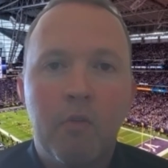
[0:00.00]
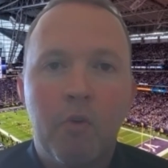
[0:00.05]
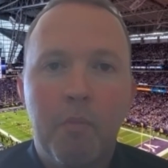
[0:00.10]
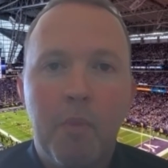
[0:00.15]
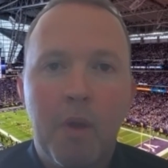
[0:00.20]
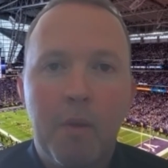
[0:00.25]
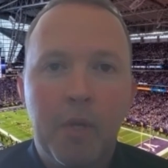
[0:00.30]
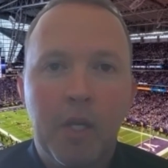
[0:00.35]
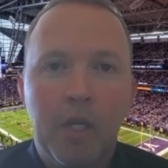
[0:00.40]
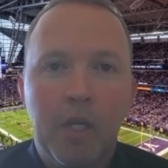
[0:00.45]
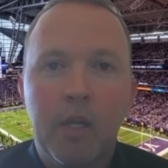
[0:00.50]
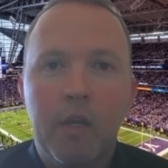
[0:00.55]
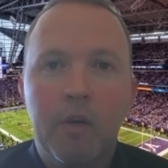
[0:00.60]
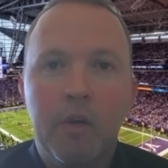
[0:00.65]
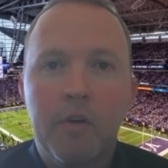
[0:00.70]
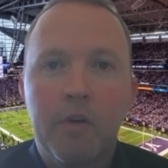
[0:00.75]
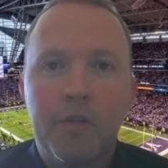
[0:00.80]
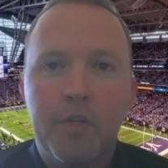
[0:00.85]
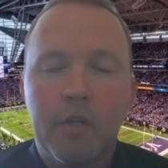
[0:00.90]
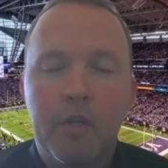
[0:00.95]
maybe
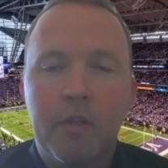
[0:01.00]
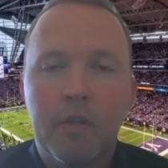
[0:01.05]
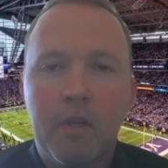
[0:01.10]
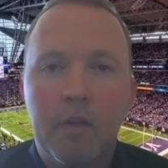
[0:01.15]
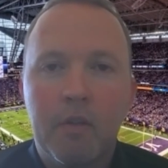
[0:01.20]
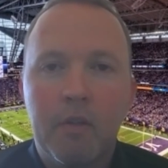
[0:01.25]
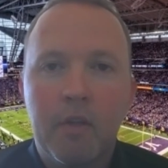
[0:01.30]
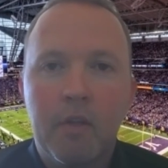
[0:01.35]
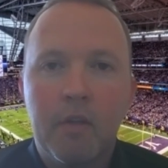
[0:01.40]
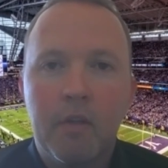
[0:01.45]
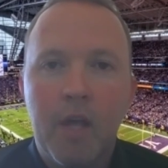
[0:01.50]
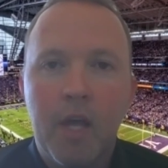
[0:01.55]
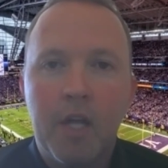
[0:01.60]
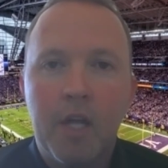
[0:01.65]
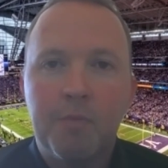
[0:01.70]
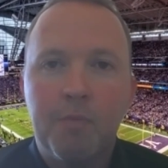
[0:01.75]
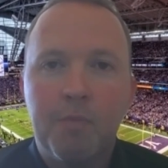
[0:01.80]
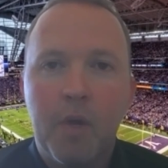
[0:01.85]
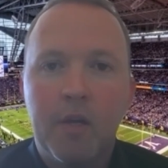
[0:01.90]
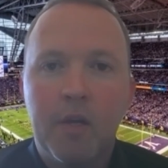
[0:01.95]
leaders in
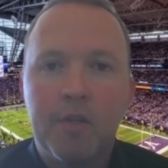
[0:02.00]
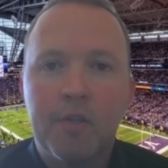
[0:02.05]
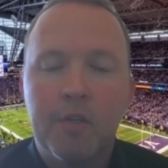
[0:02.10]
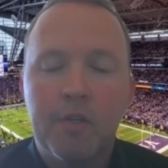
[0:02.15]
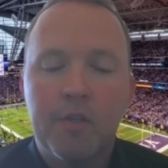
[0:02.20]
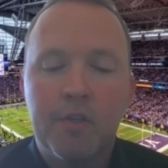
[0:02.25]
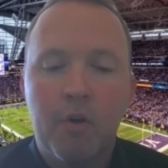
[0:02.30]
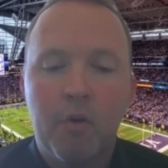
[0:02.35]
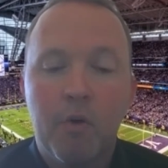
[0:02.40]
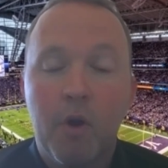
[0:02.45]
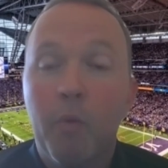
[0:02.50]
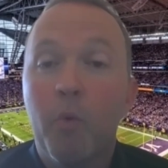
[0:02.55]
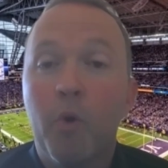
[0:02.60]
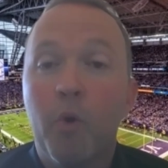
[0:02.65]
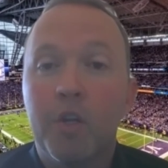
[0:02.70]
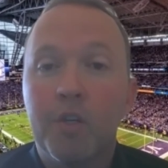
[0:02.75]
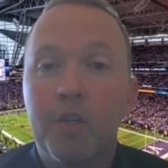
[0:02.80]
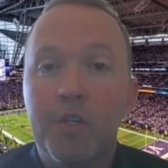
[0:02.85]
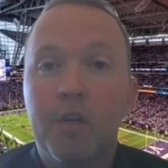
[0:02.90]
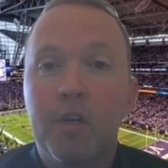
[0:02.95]
that space. And
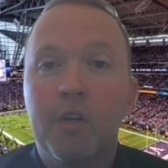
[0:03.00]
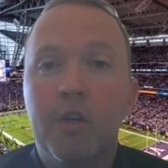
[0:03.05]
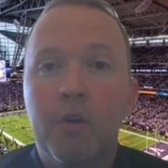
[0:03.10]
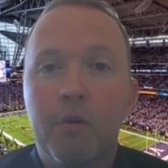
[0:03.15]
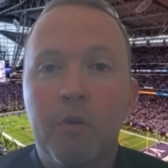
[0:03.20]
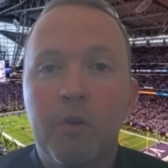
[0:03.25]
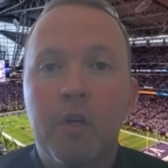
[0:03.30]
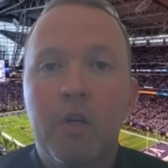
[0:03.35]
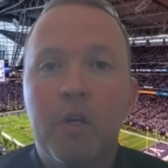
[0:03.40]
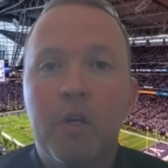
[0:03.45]
we'll continue